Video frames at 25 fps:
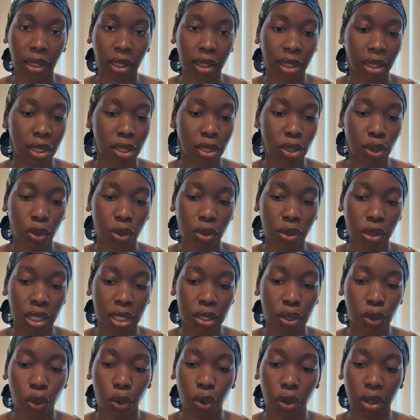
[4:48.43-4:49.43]
this
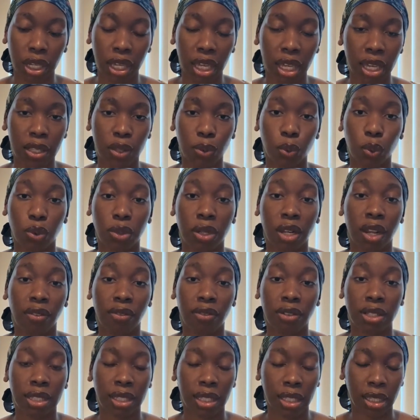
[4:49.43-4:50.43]
court case will
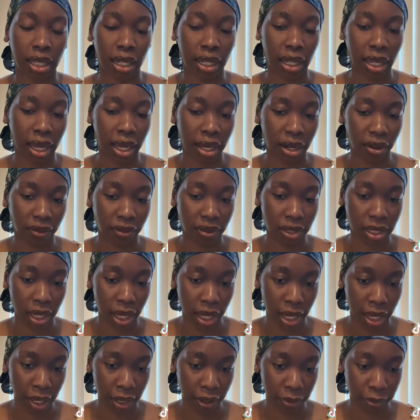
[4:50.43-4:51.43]
never see the light of
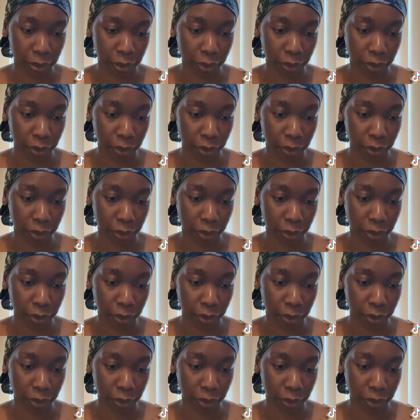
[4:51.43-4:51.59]
day.